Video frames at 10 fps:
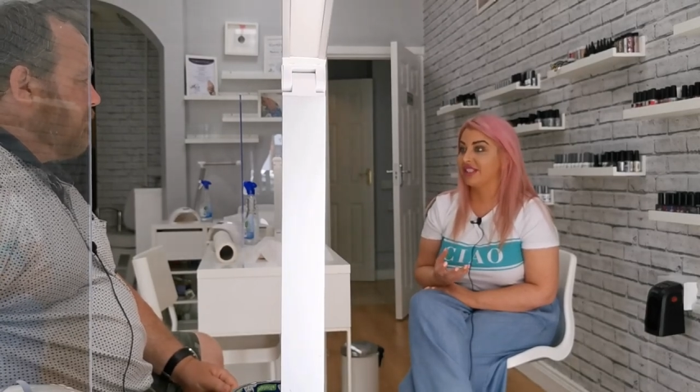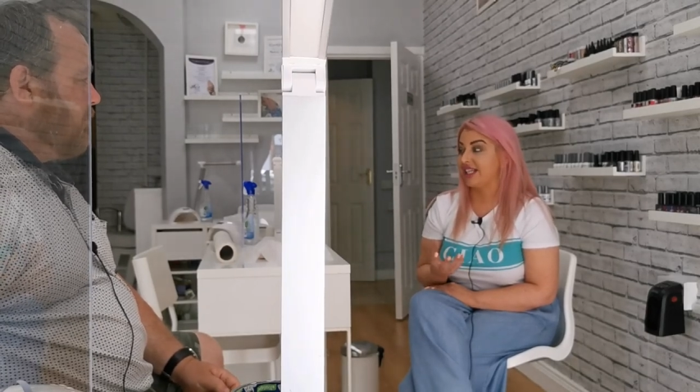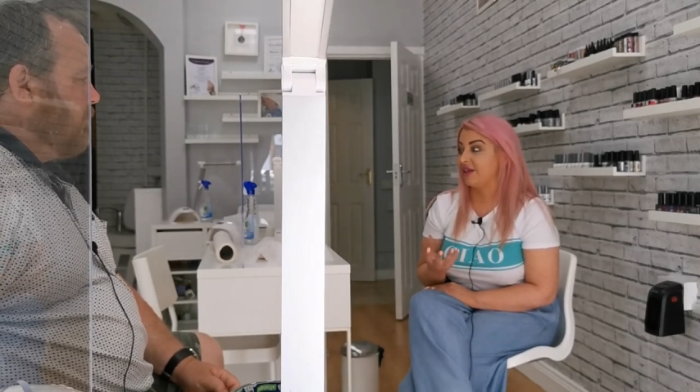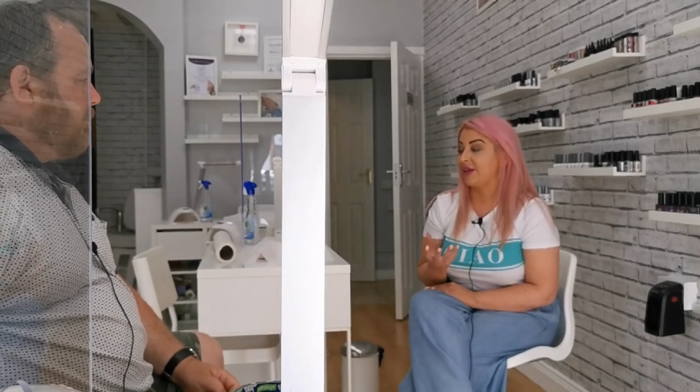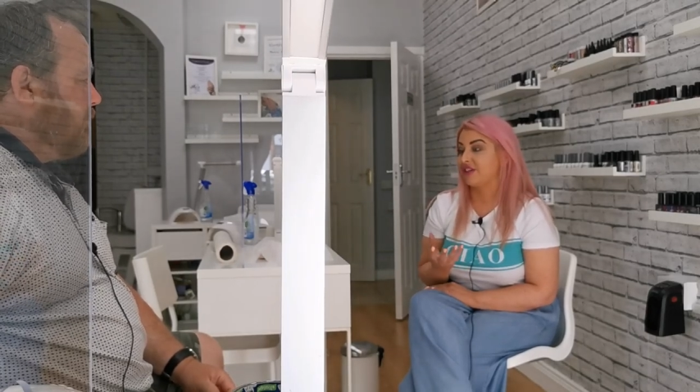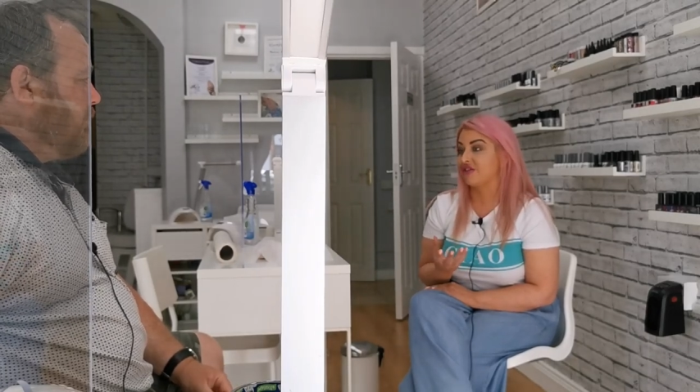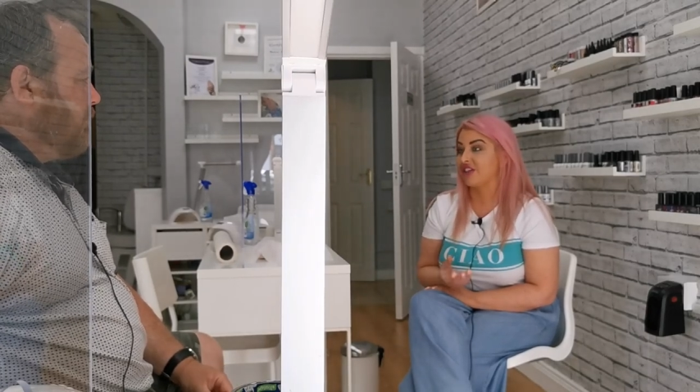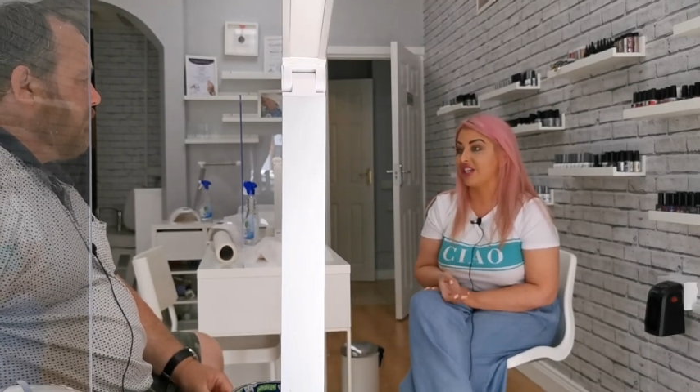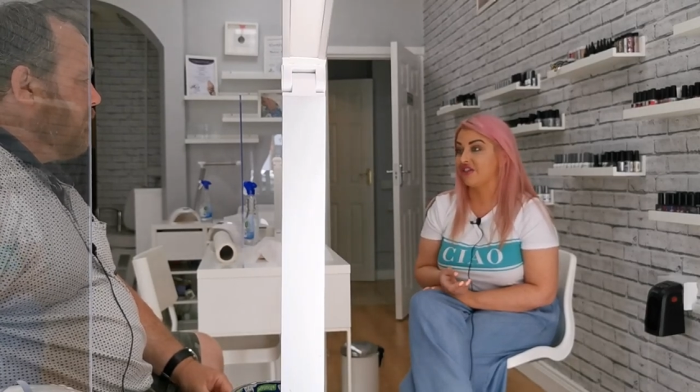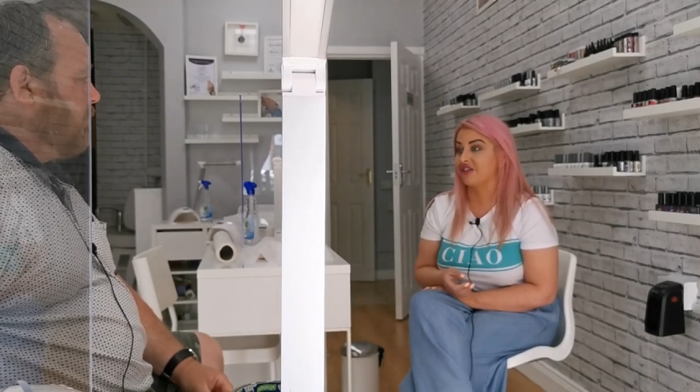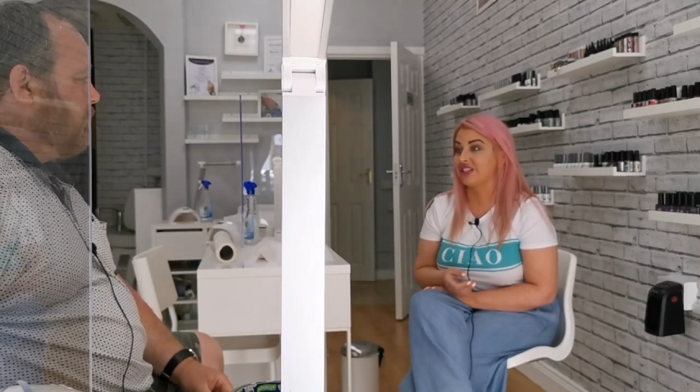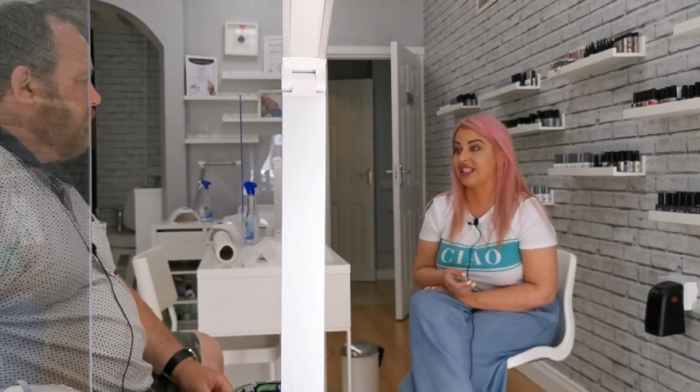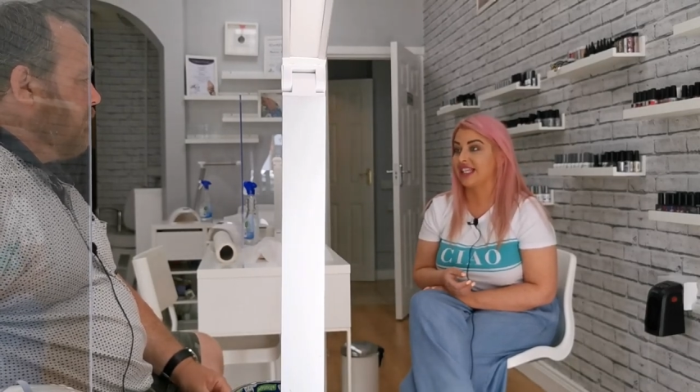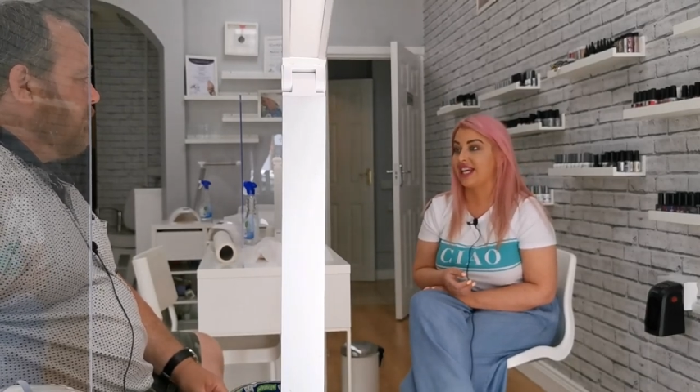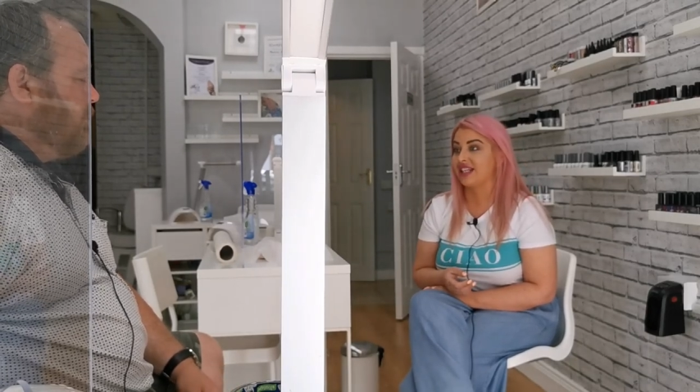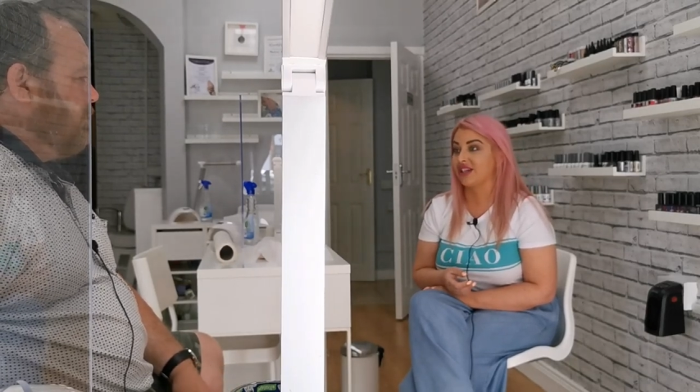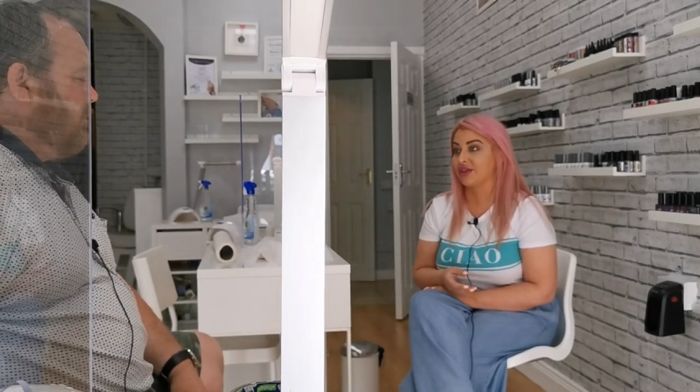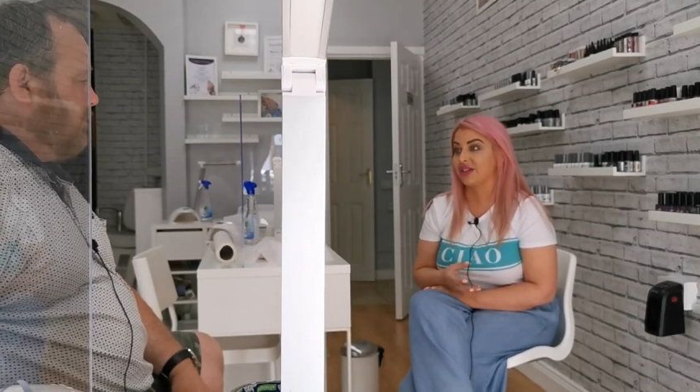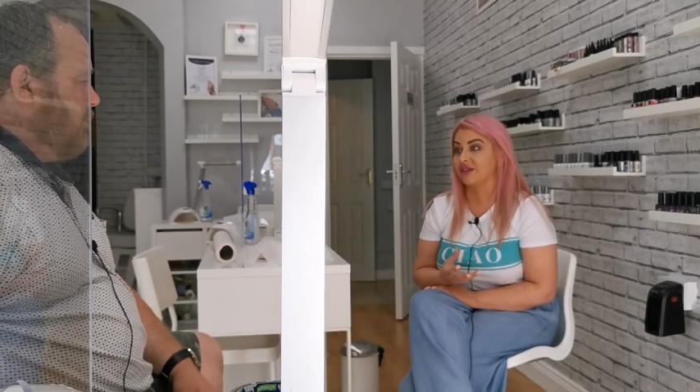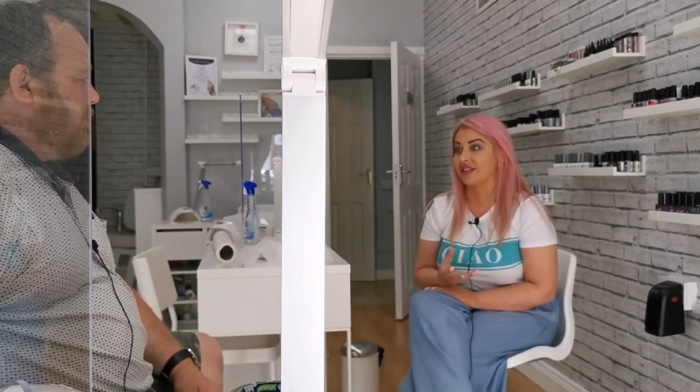deal with and treat during the day, you
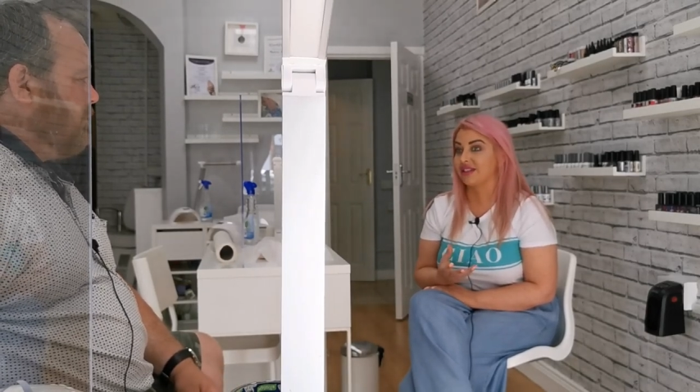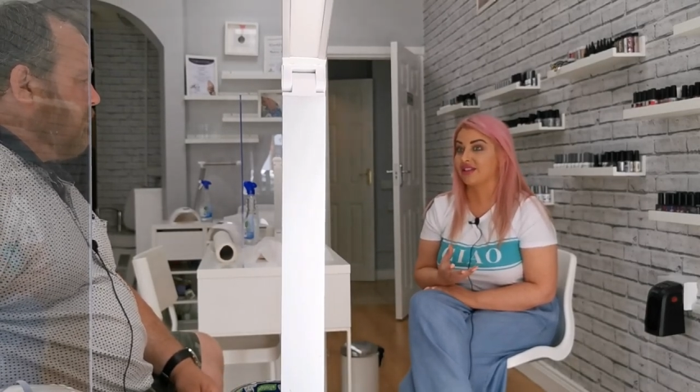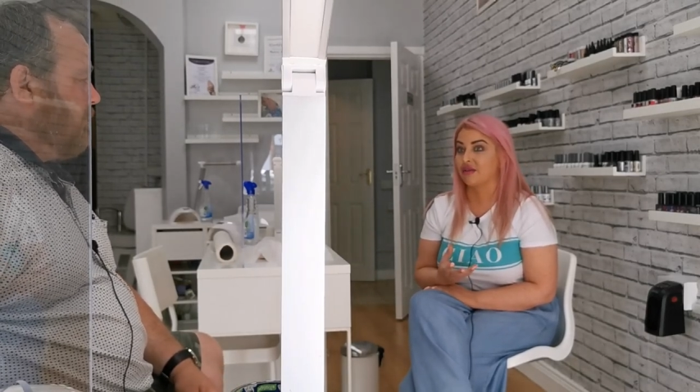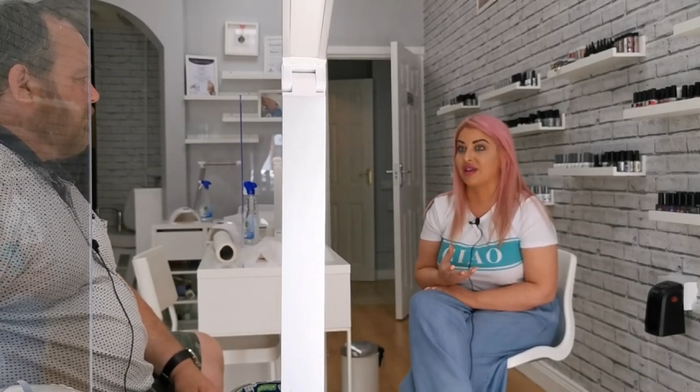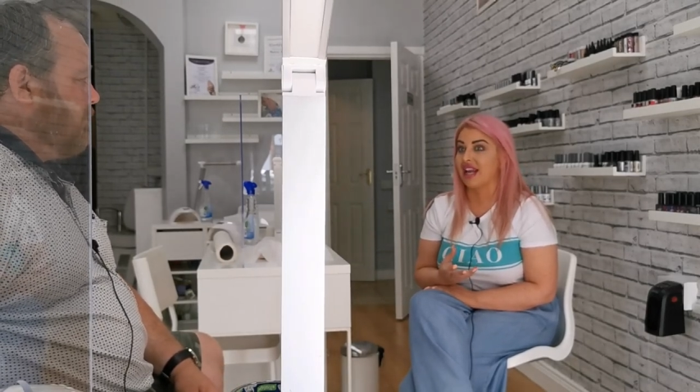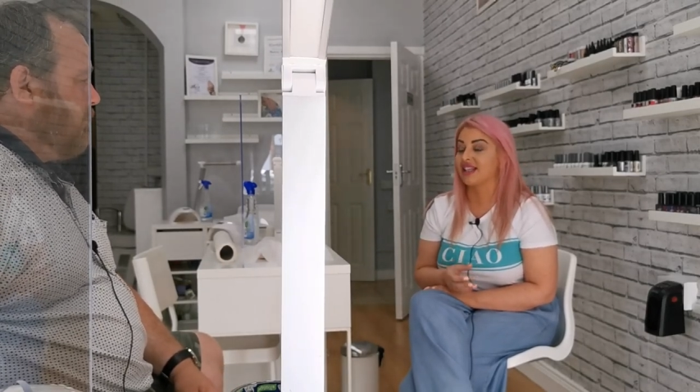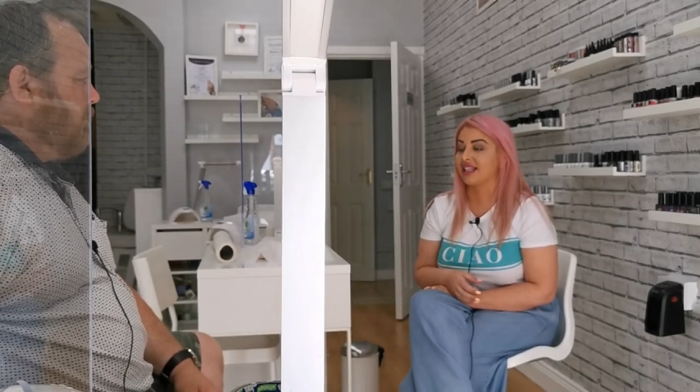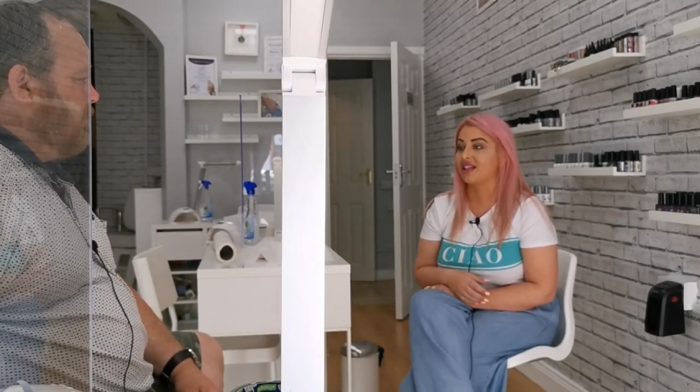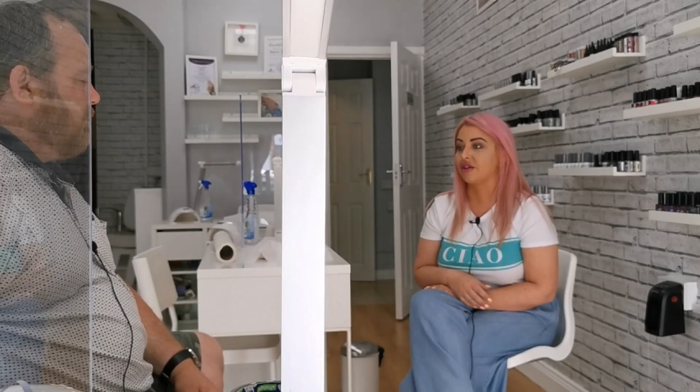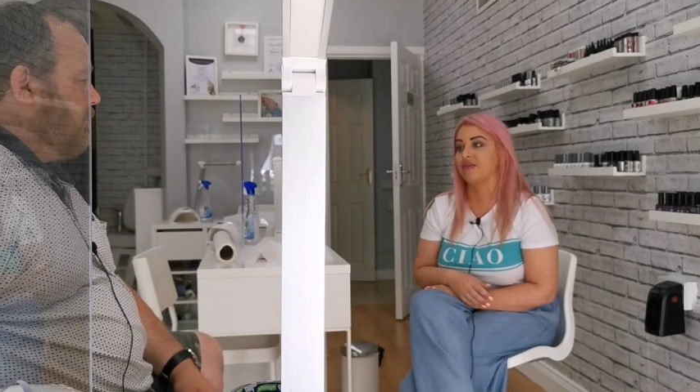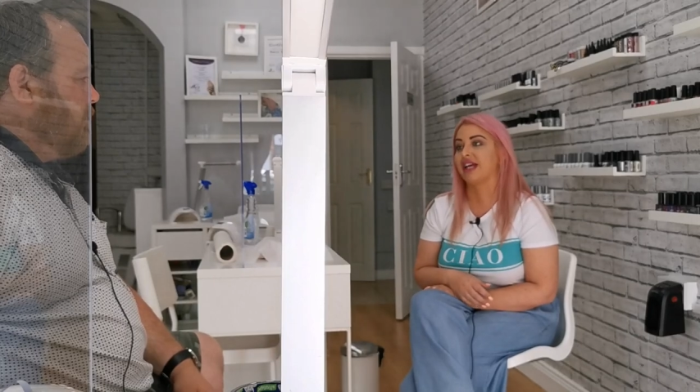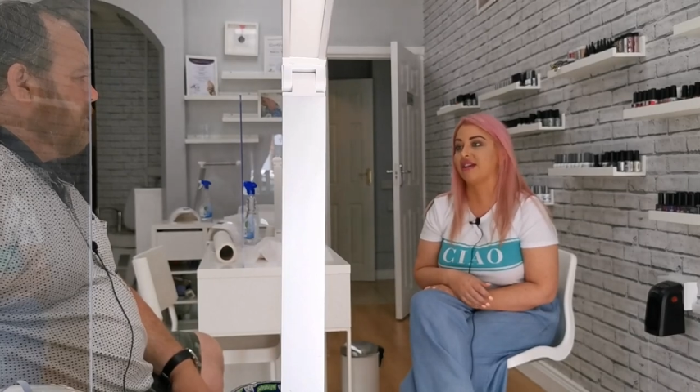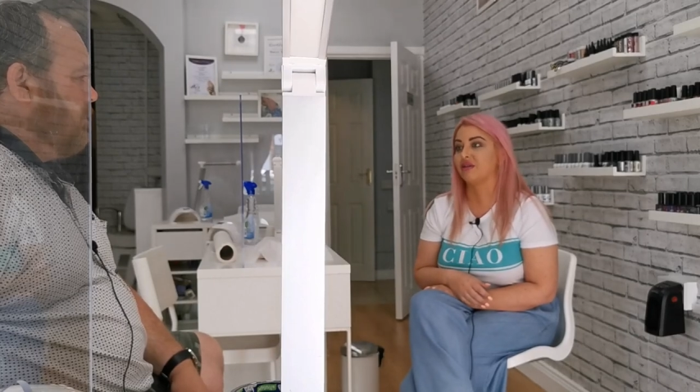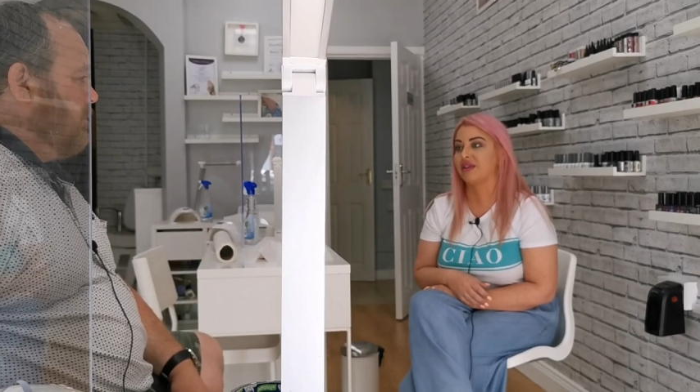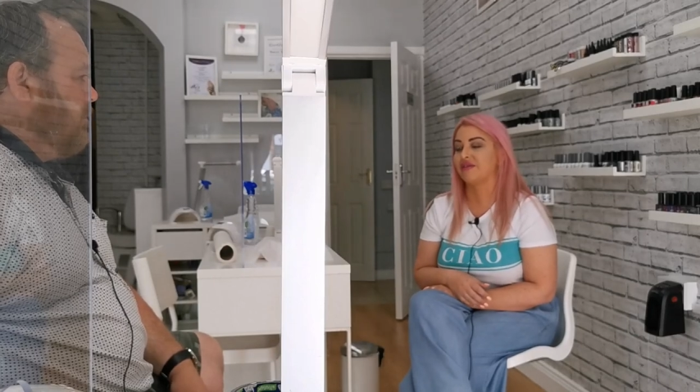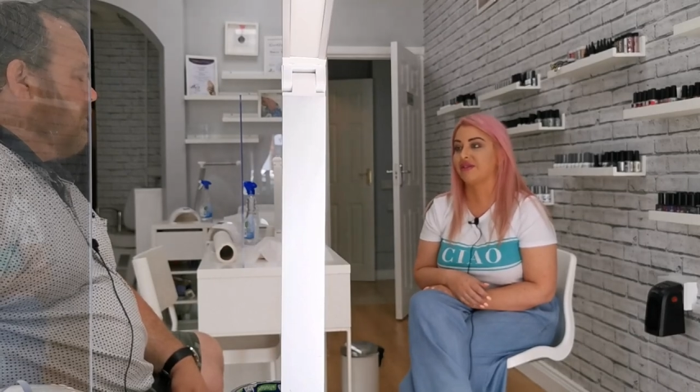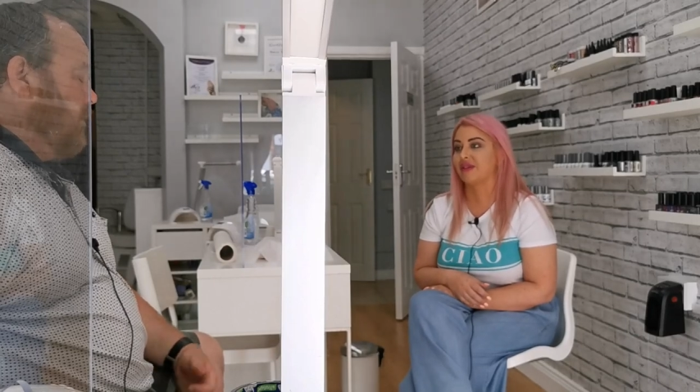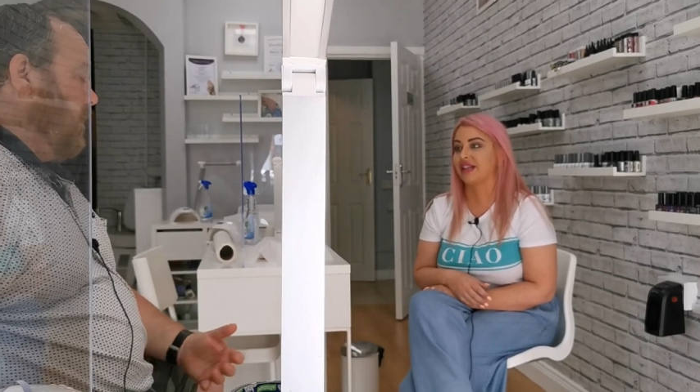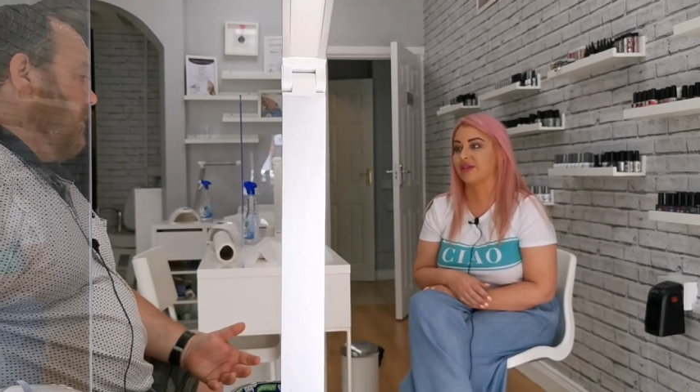know, so that there's going to be less income then coming in from that